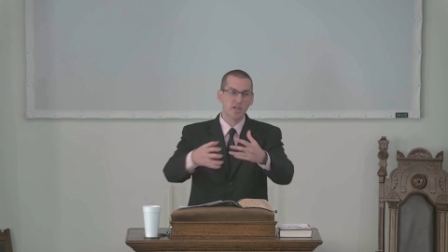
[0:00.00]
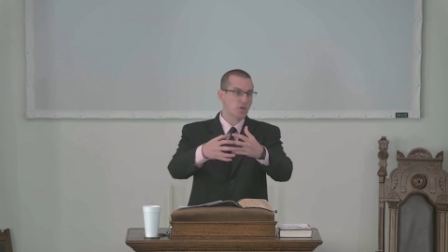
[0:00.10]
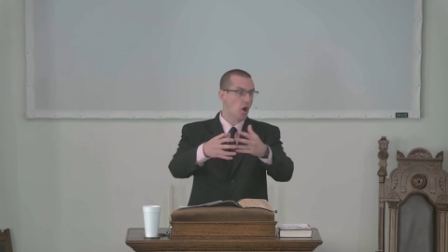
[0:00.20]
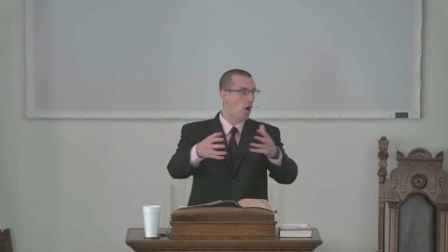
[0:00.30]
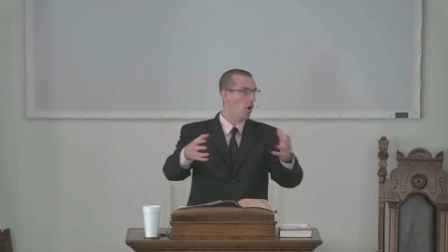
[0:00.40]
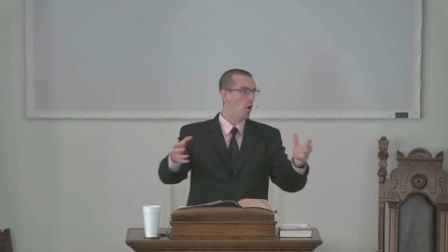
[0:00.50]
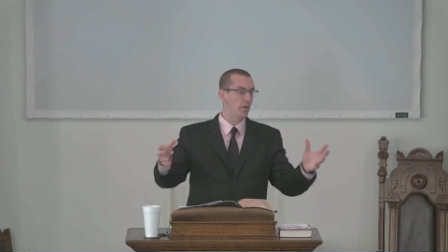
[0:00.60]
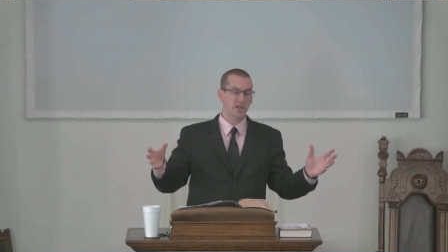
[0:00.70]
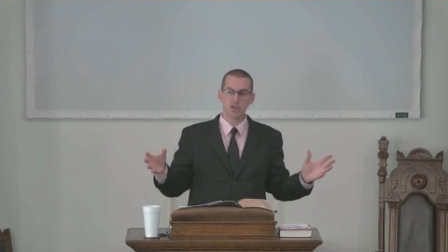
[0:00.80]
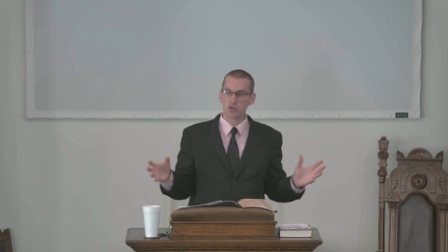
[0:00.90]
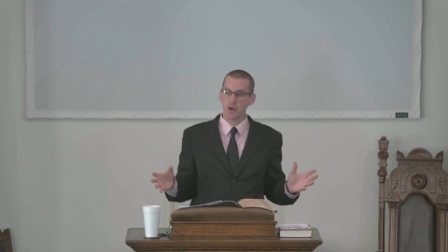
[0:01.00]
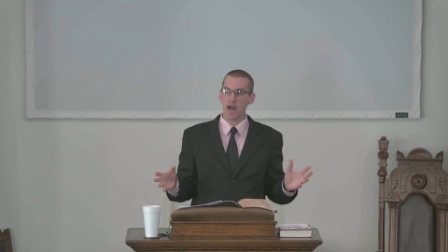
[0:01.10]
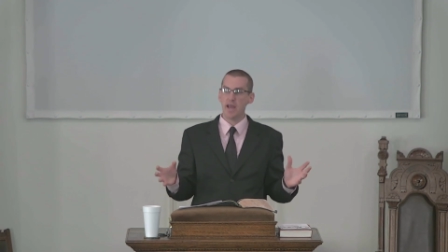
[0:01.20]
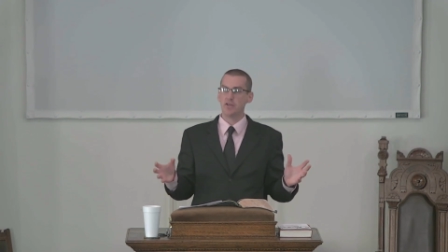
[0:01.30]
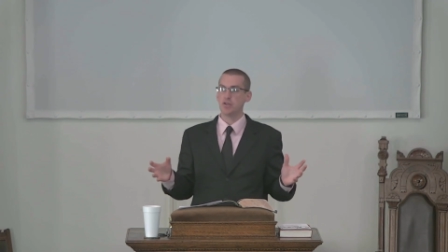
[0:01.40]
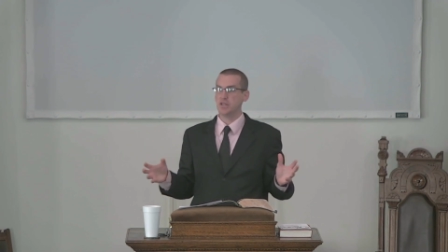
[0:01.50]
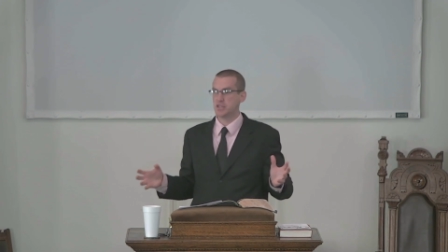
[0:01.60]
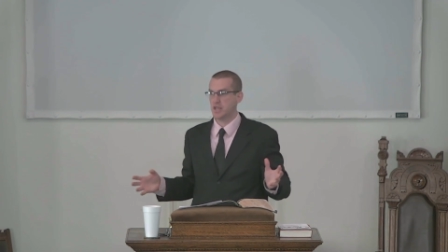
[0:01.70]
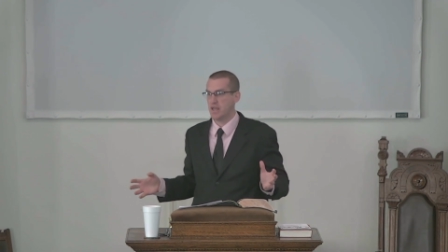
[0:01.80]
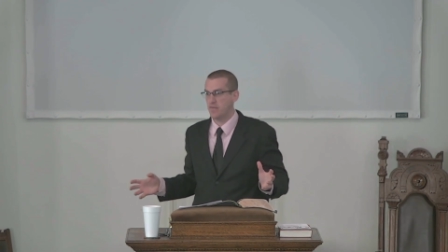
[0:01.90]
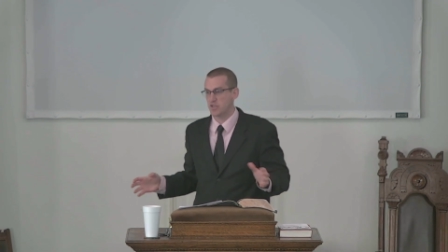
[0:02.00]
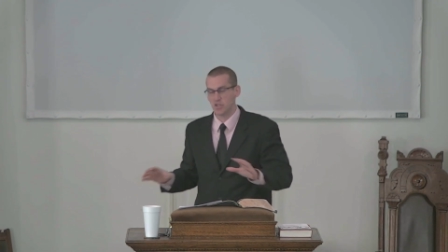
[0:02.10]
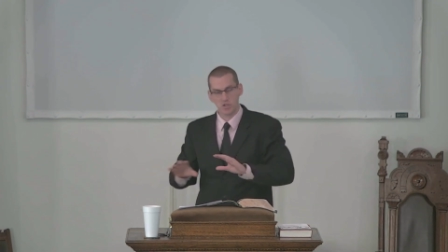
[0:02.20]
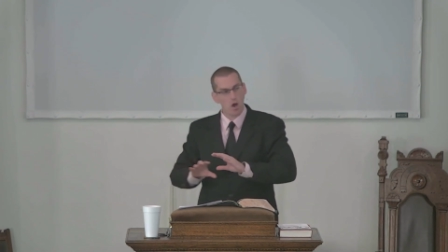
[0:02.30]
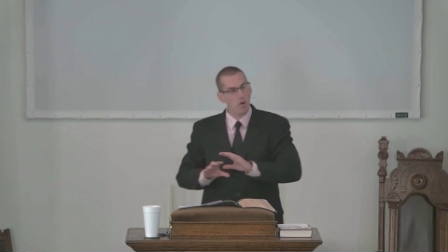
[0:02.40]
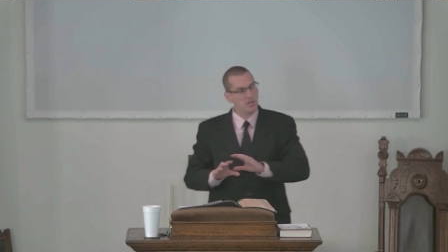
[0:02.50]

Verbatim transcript: one, is always trying to deceive us, is